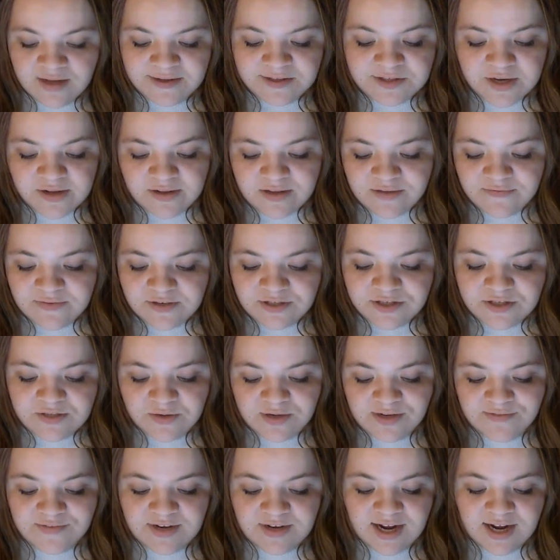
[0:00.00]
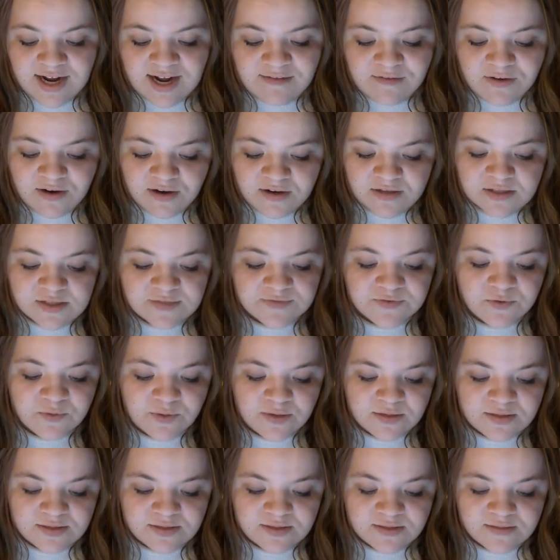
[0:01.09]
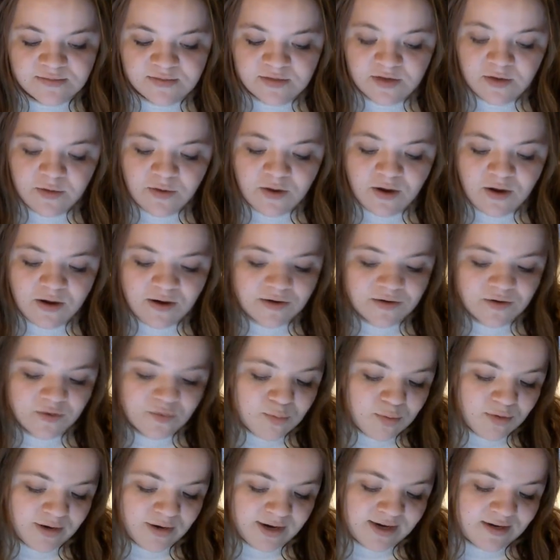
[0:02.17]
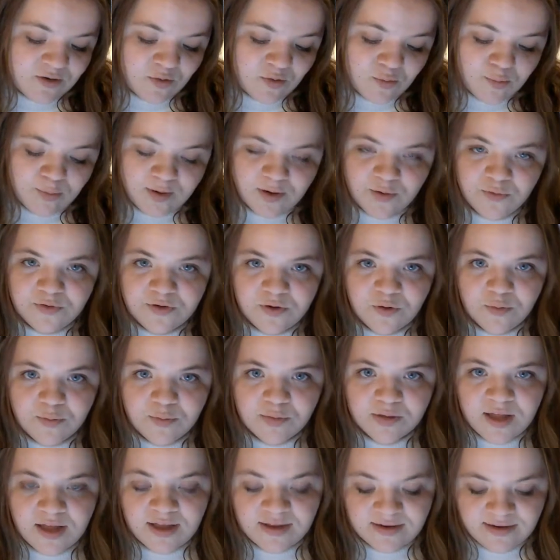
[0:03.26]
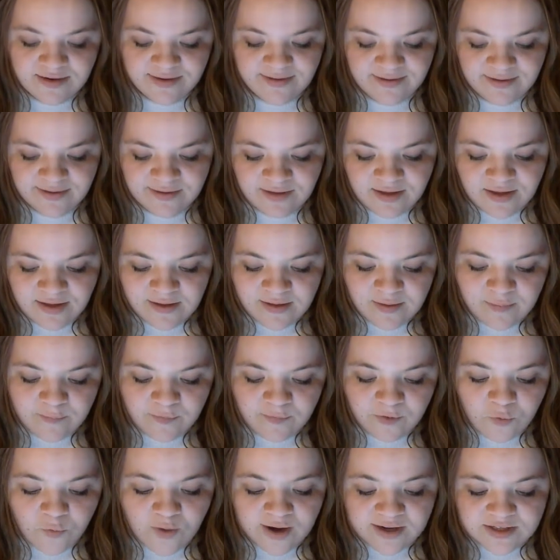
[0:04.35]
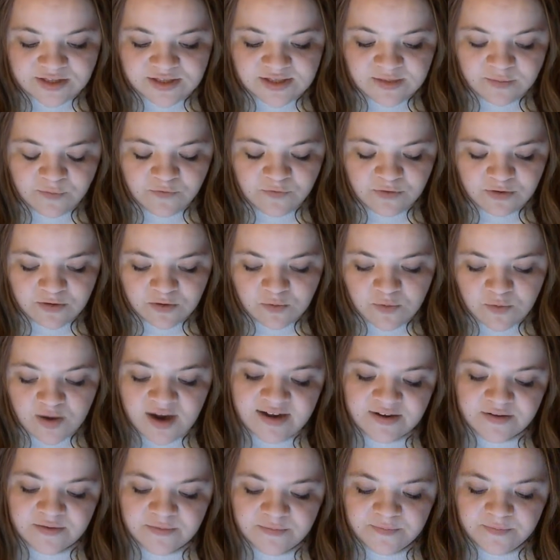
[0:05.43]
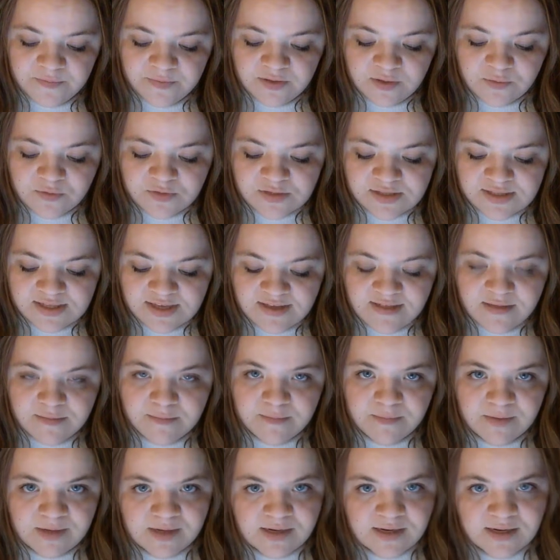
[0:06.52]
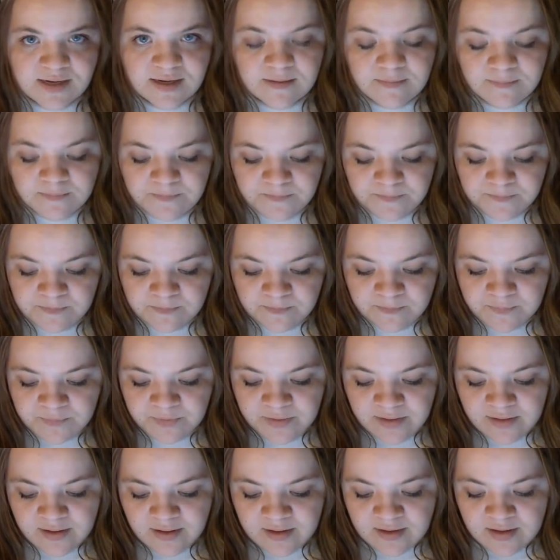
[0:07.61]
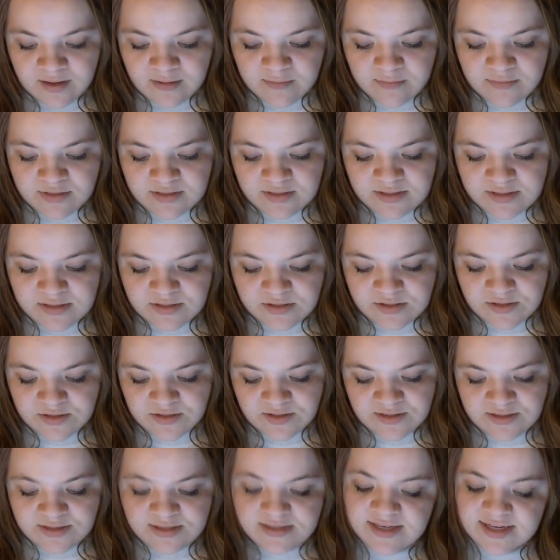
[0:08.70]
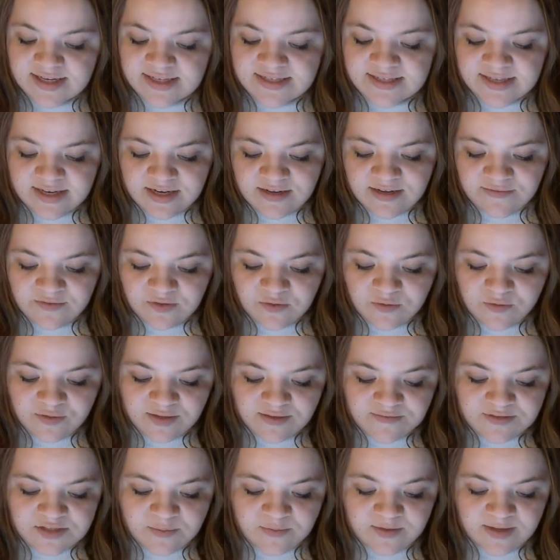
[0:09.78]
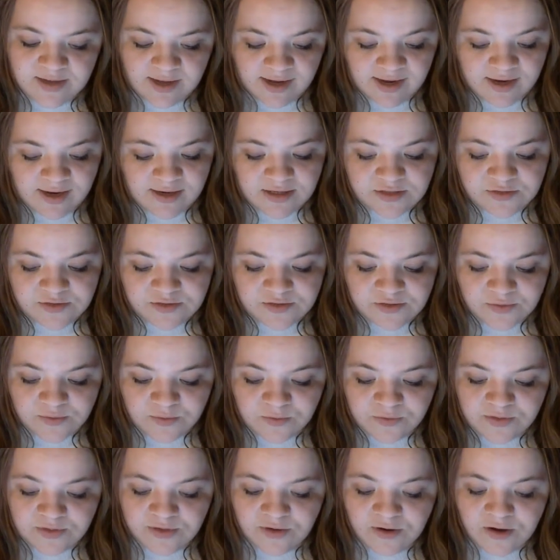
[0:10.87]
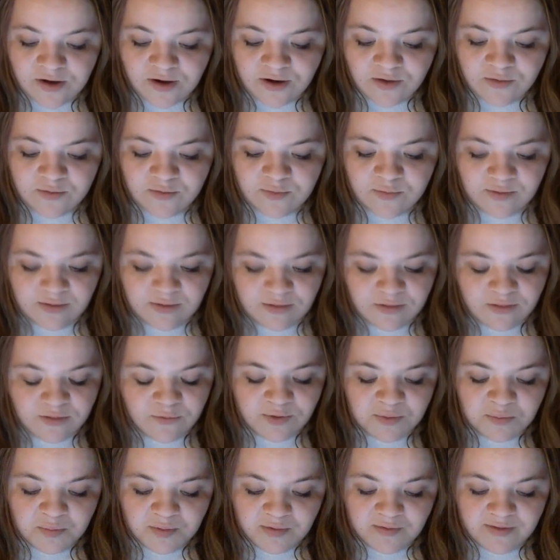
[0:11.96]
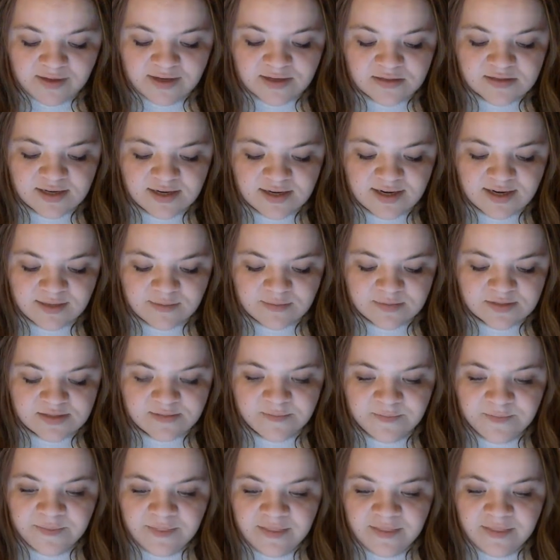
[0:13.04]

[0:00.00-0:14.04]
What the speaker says: Jellyfish don't even have hearts, of course. No heart, no brain, no bone, no blood. But watch them for a while. You will see them beating. Mrs. Turton says that if you lived to be 80 years old, your heart would beat 3 billion times.